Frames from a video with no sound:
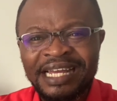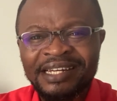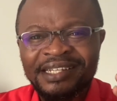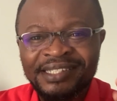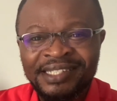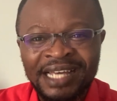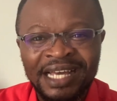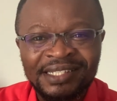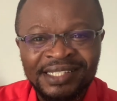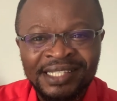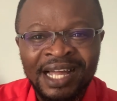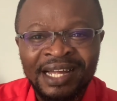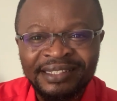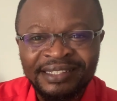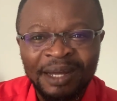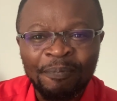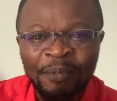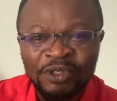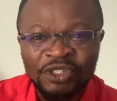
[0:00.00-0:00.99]
disaster
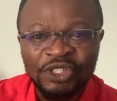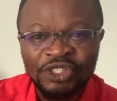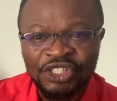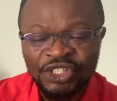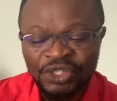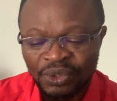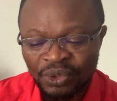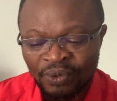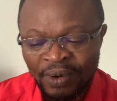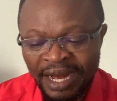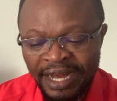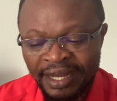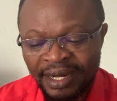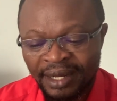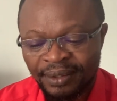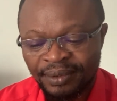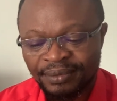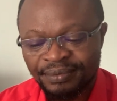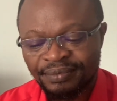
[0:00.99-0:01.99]
under Pochettino right
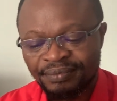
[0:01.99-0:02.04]
now.